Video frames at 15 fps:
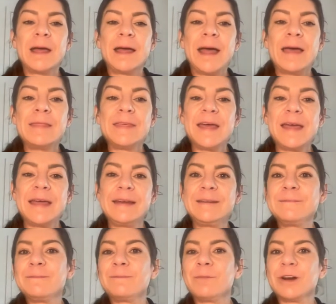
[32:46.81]
And then
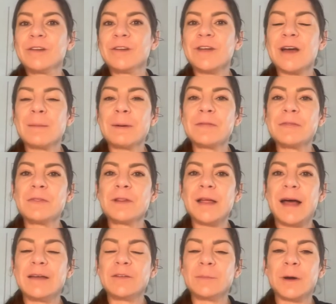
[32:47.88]
we're going to talk about the
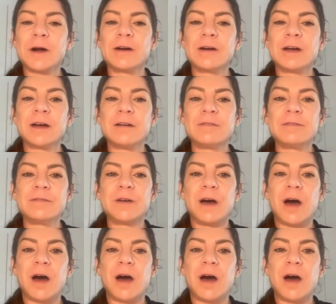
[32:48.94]
last part of